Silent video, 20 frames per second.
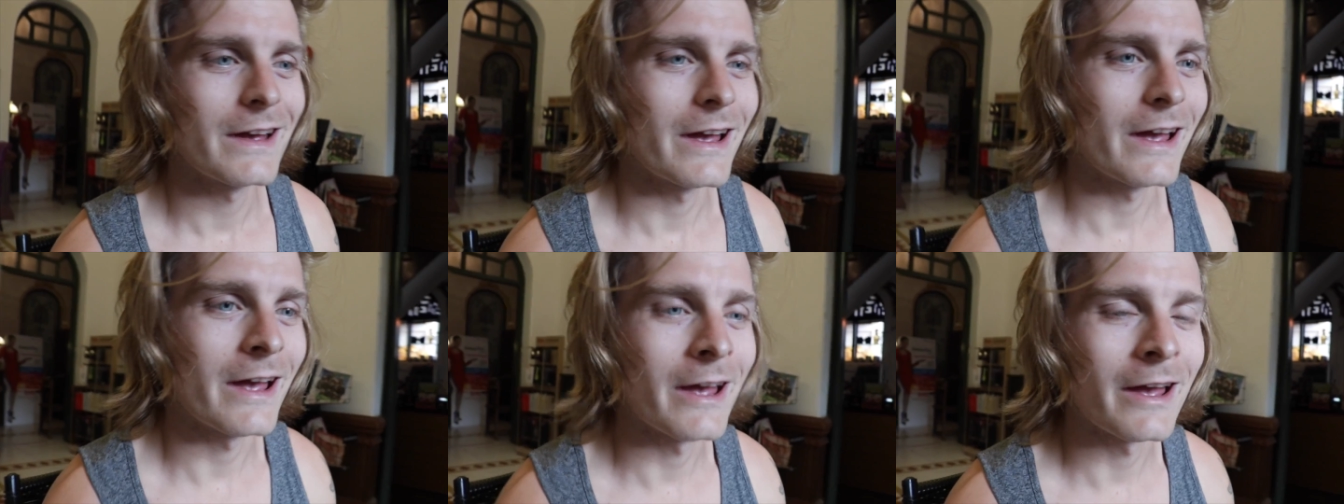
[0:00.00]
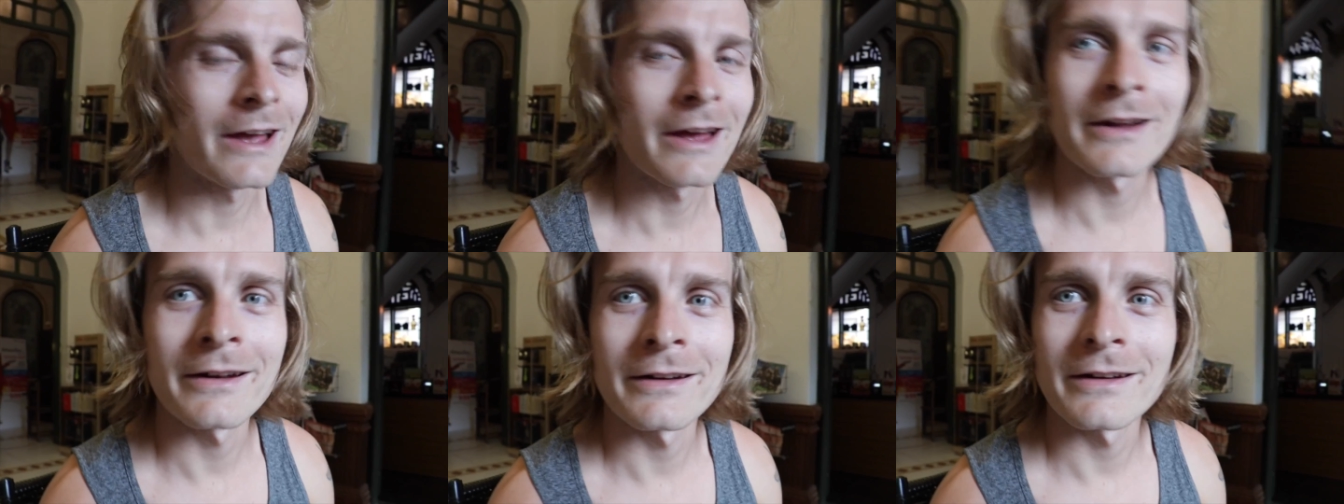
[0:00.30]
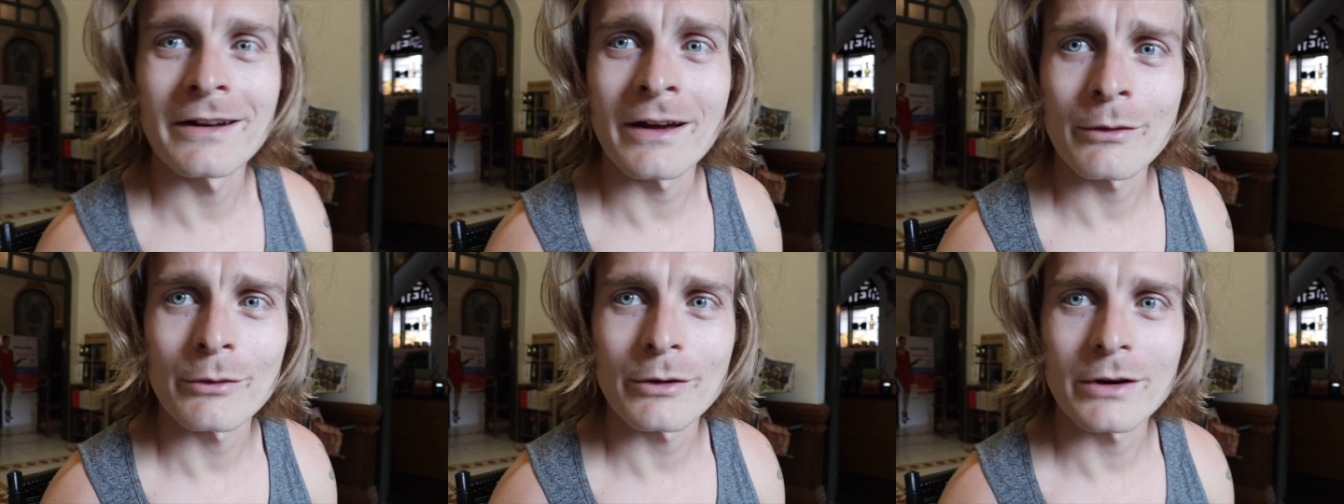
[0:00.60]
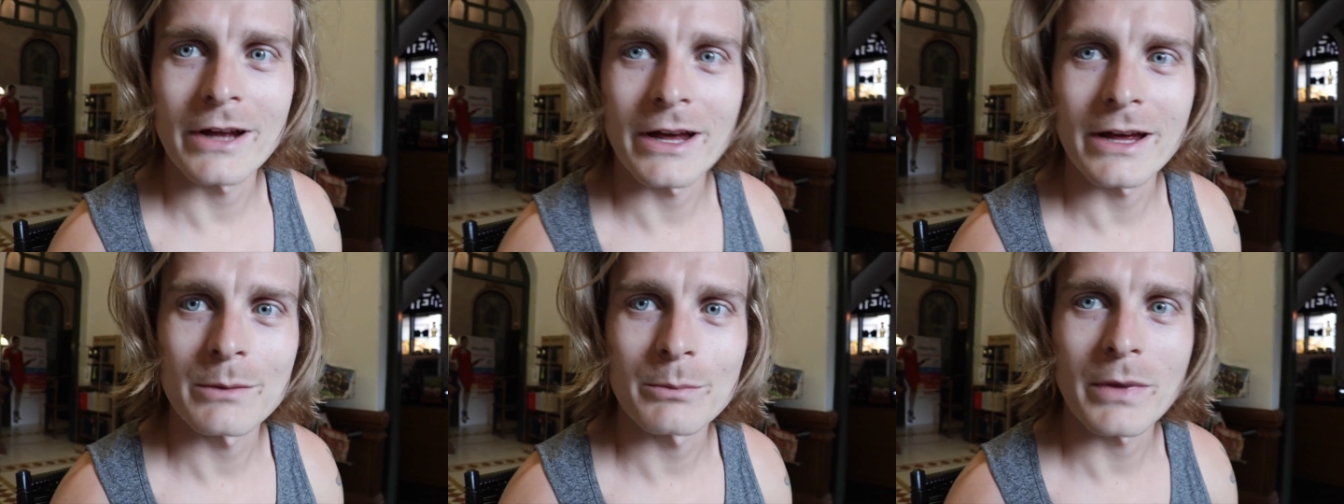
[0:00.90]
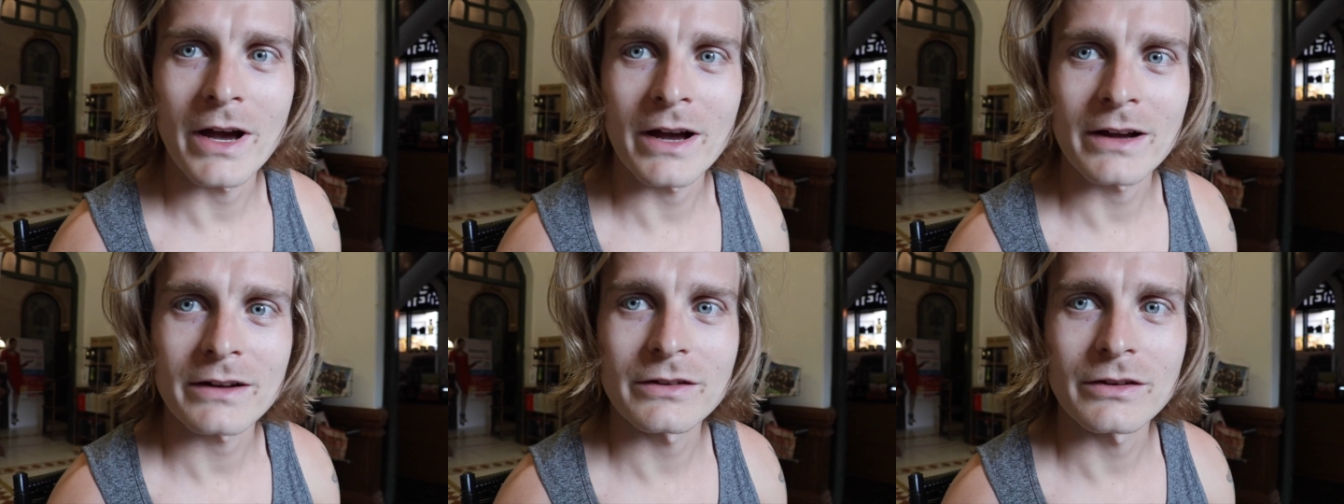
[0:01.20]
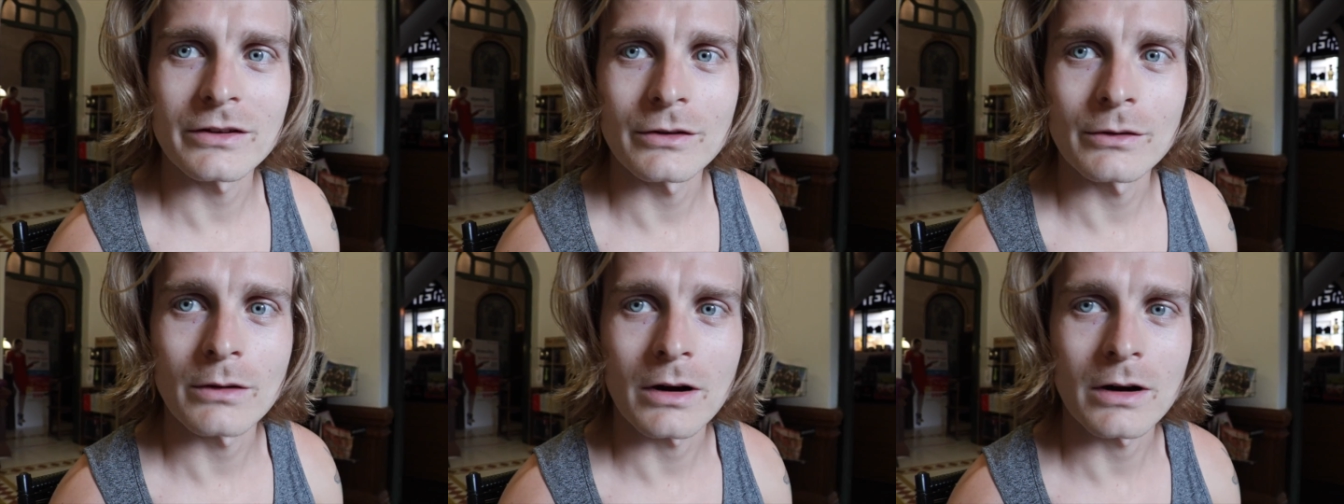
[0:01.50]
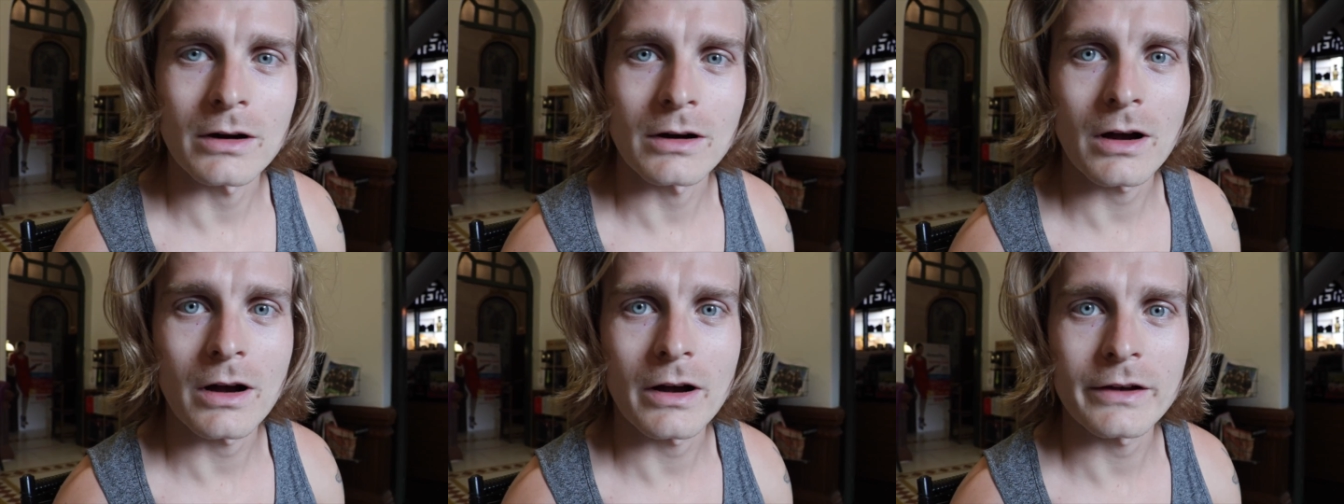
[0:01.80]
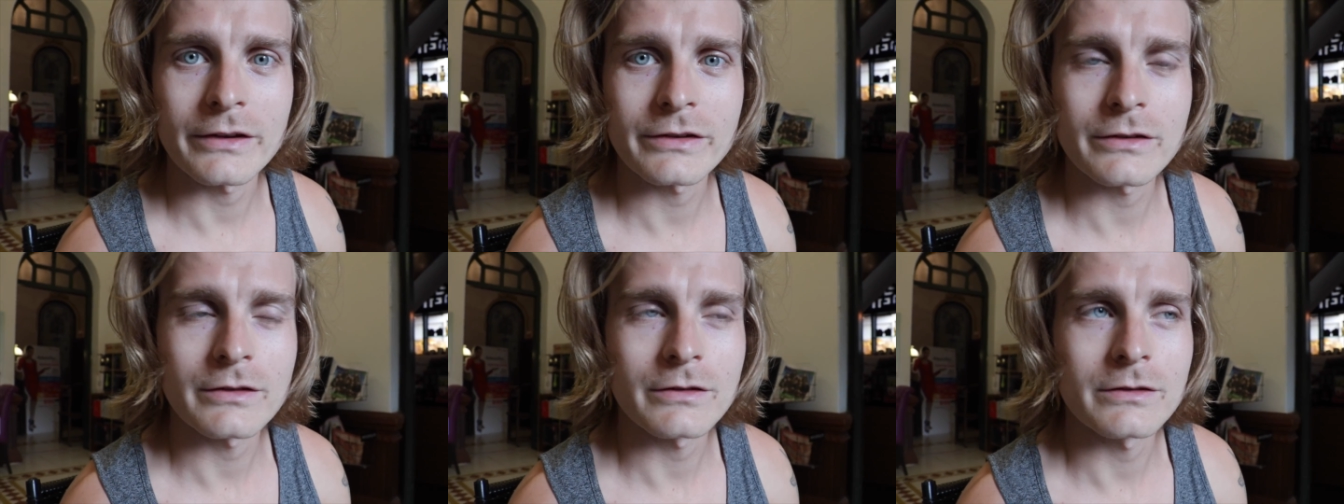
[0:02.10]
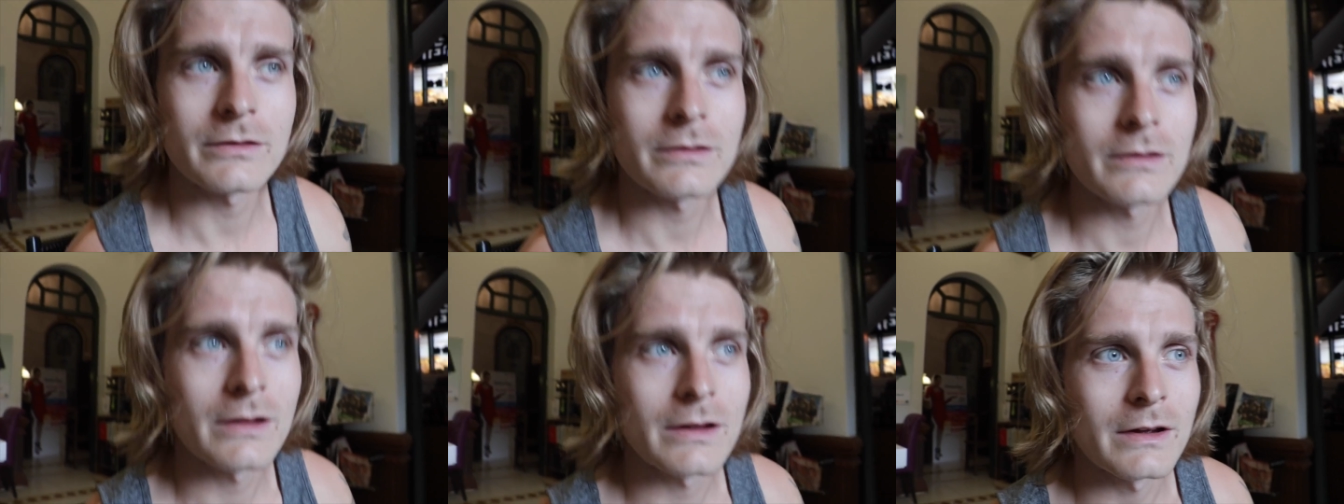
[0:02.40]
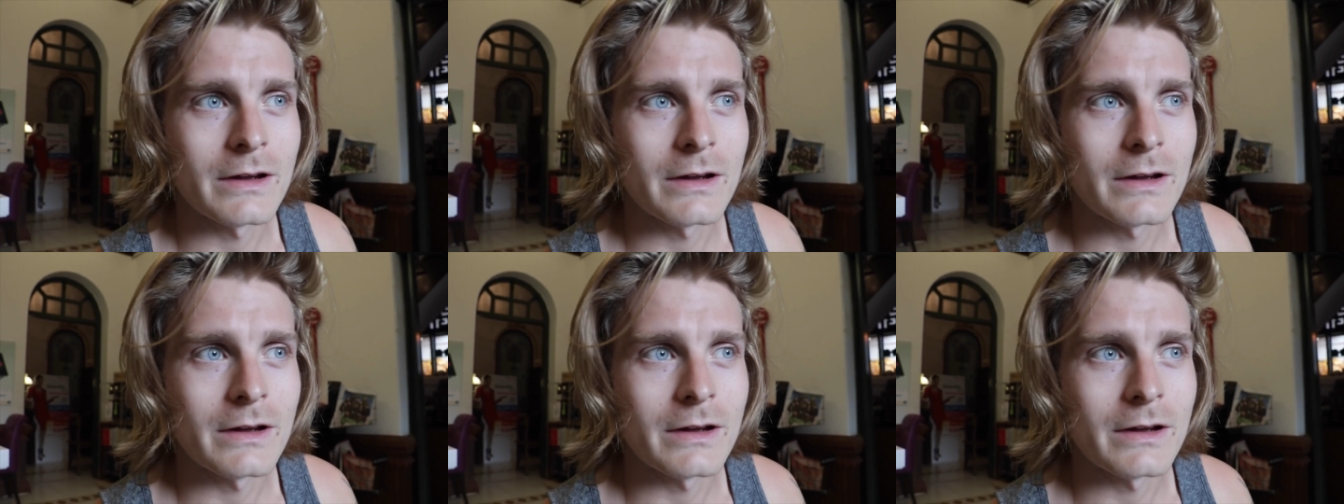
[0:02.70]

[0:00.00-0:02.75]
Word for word: And now we're gonna head back to our hostel.